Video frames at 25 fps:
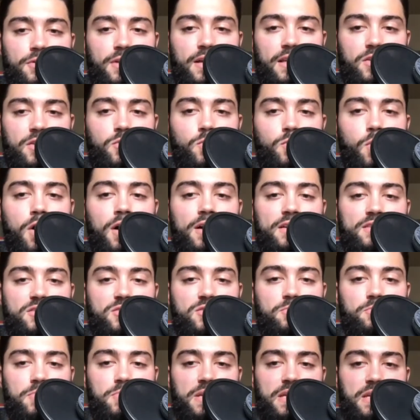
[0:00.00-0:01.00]
Like, you want to
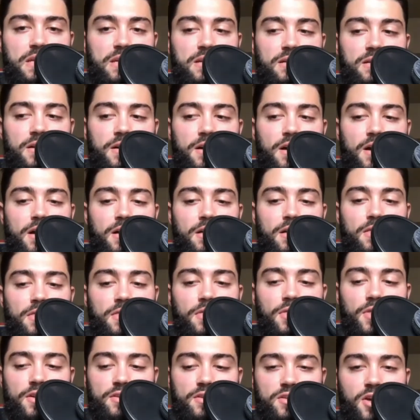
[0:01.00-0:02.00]
be
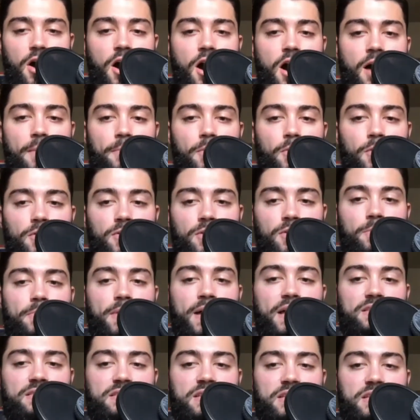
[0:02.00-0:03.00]
the top or the
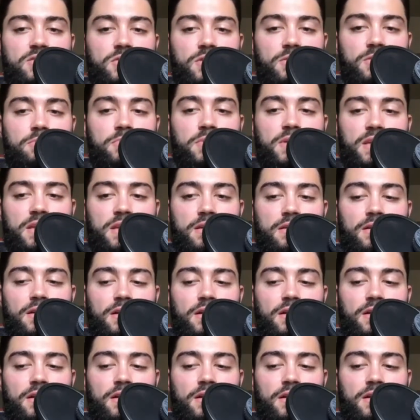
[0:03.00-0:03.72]
best that you can be